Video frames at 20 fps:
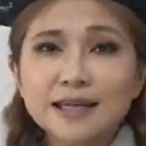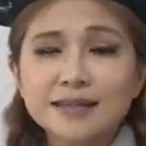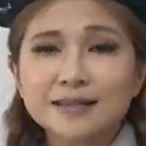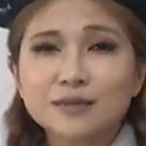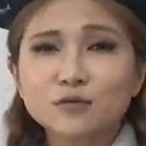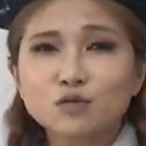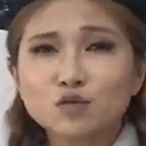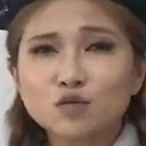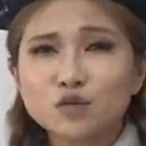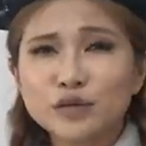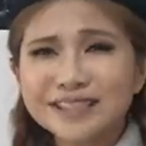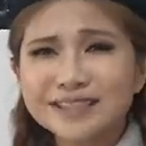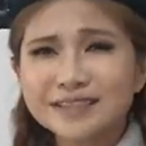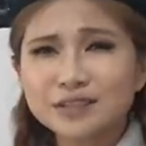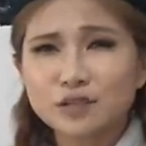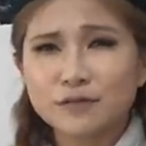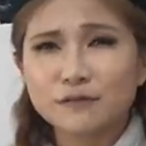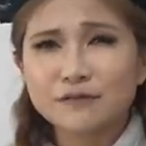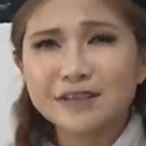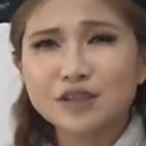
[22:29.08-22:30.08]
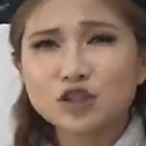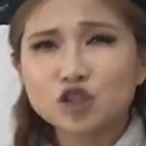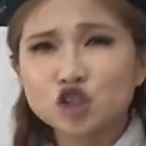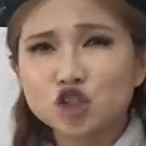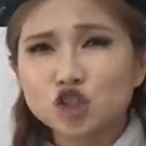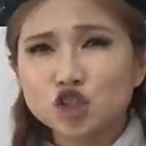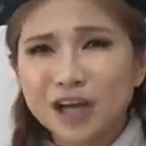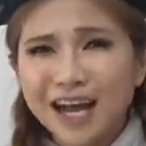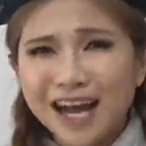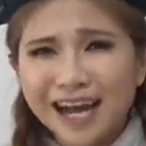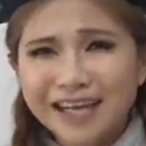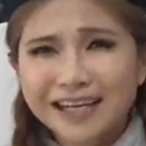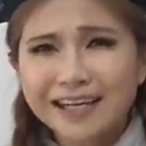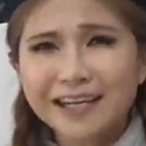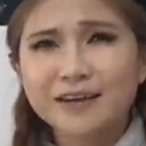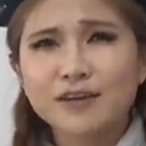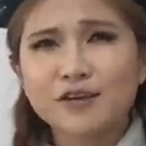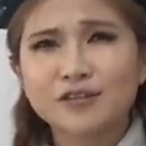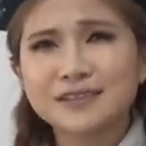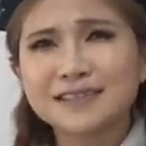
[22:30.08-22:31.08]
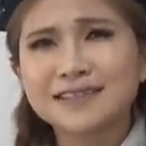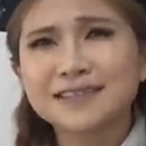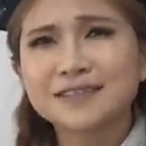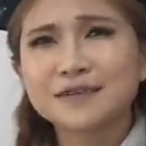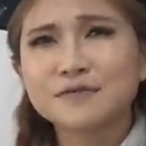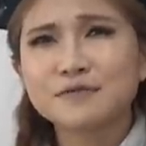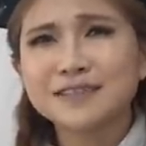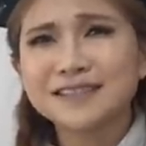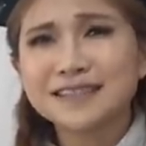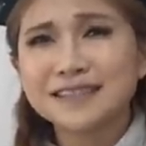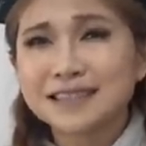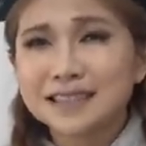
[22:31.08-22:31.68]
The risk of it shining on someone